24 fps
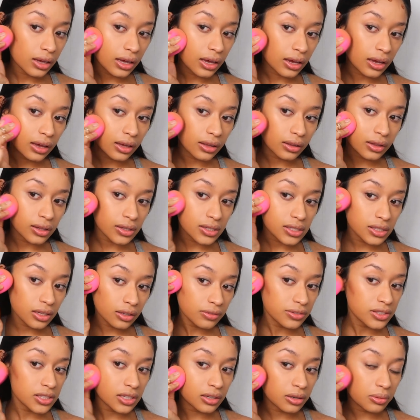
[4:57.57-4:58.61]
And this
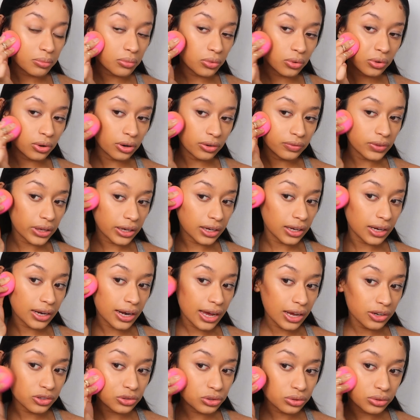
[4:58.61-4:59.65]
gives it more of like a
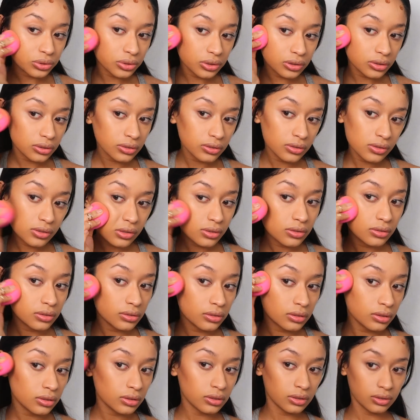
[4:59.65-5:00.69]
natural
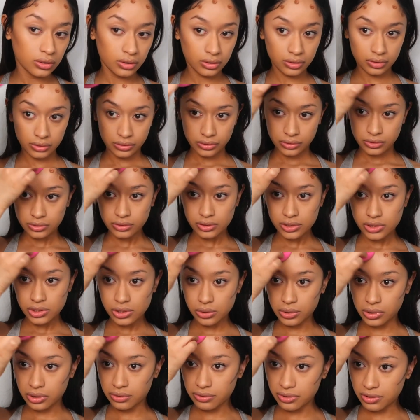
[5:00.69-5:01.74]

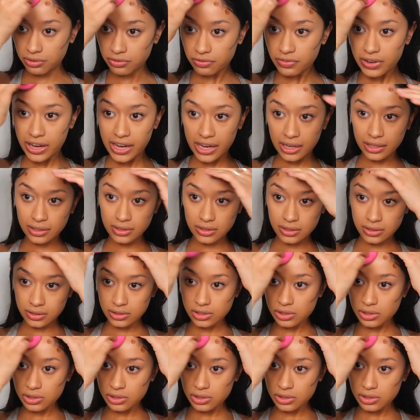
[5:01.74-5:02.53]
sort of effect.